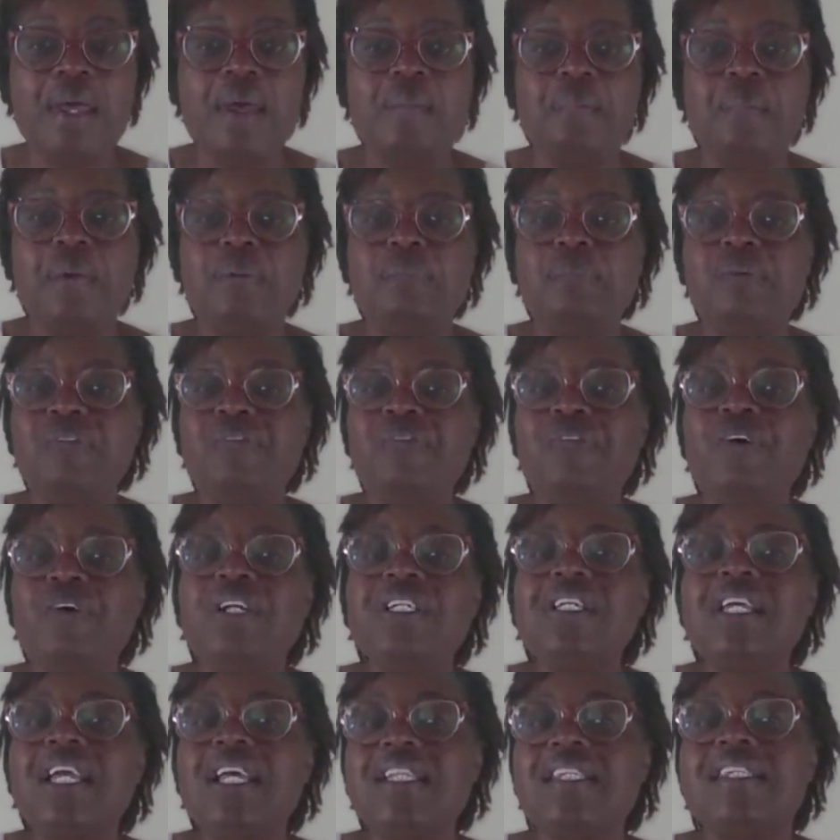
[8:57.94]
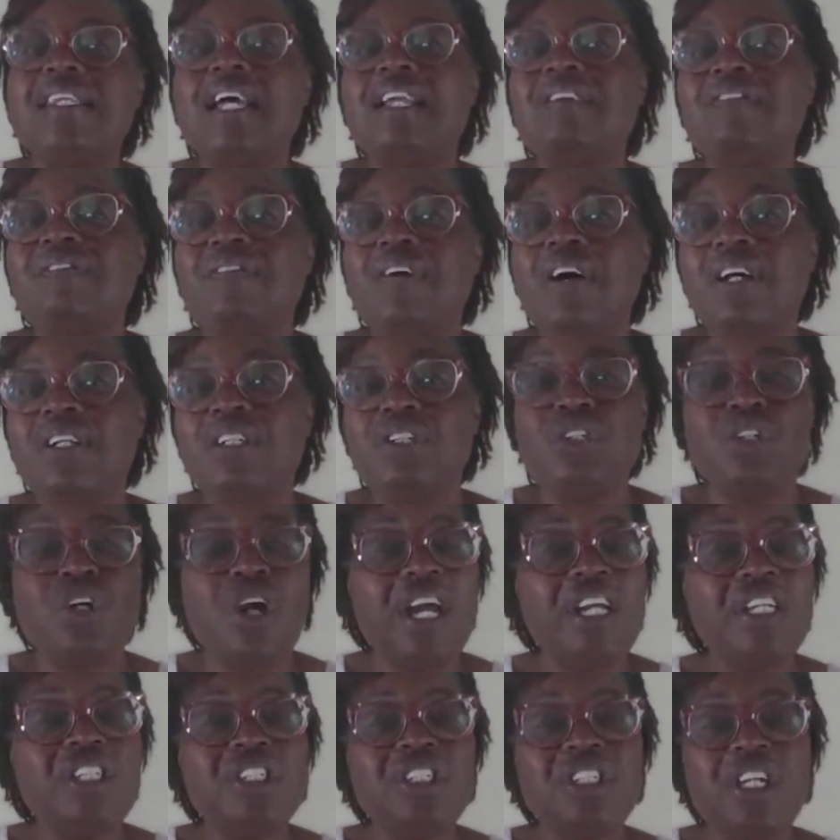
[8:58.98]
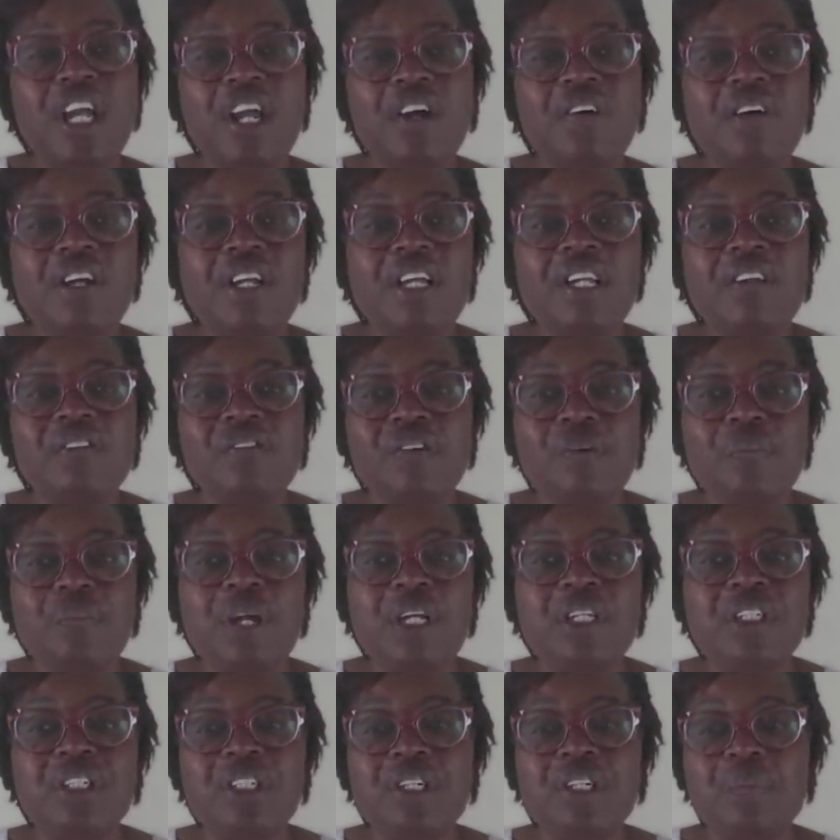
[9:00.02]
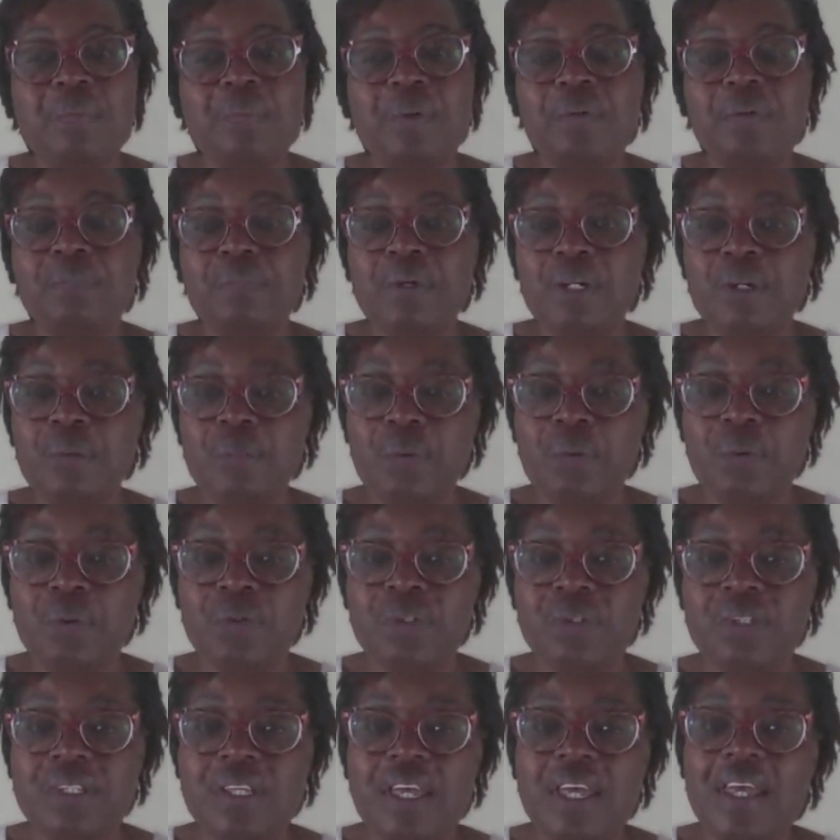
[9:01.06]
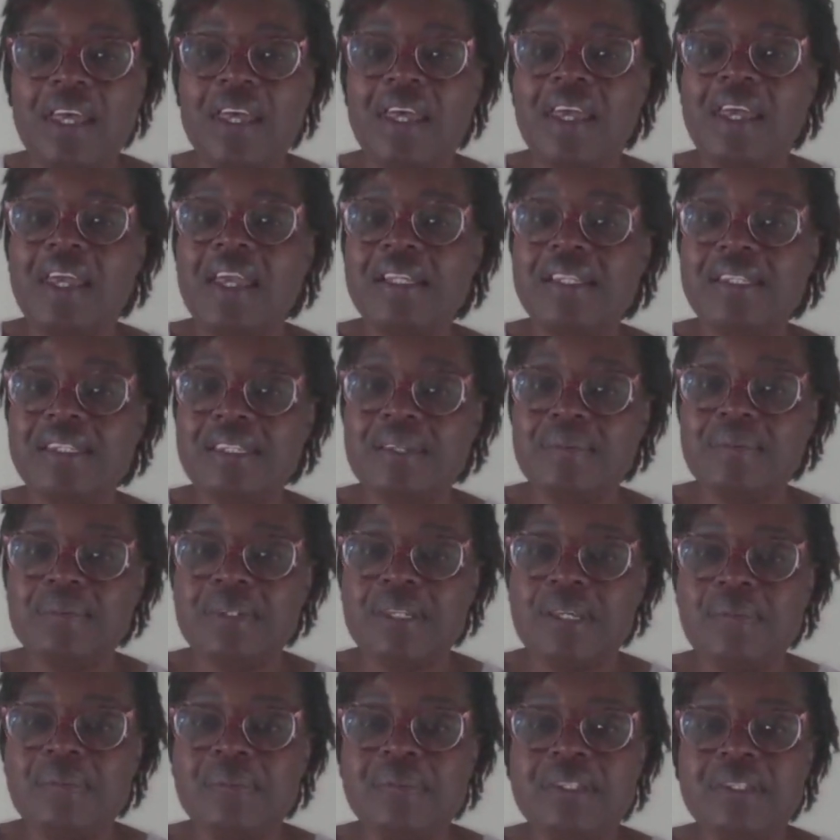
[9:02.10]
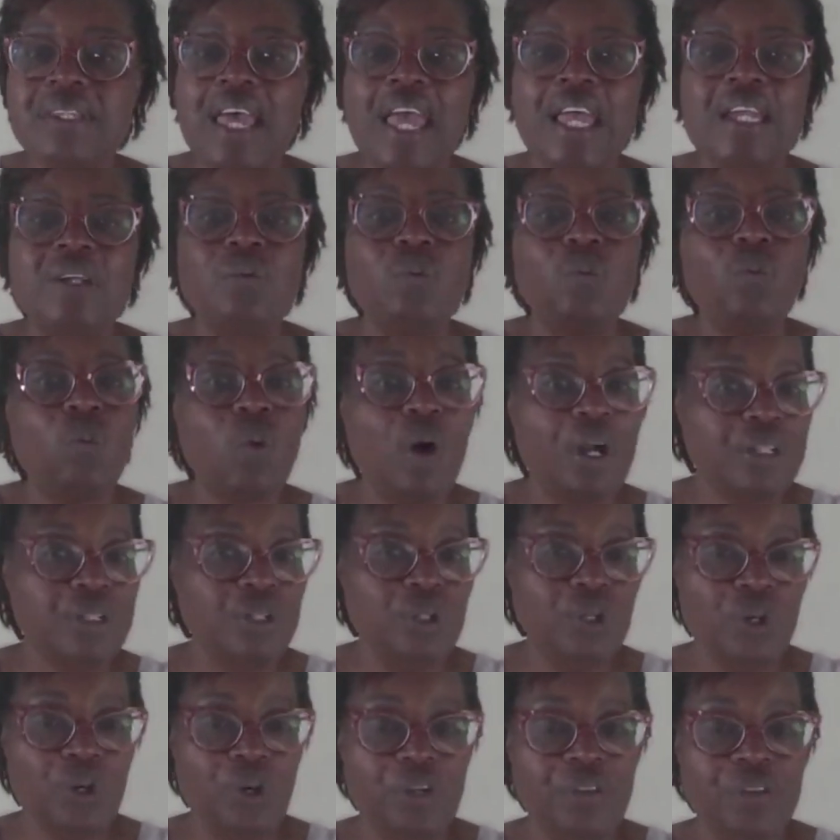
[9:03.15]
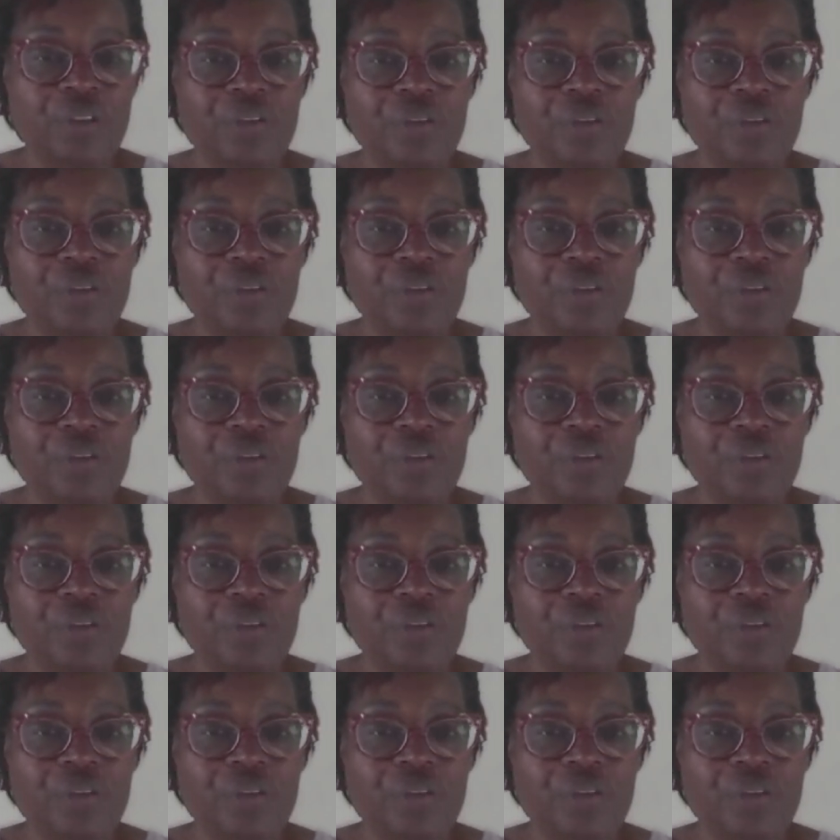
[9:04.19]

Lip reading: But before it gets that far, try sharing information about menopause, its symptoms, and what you're going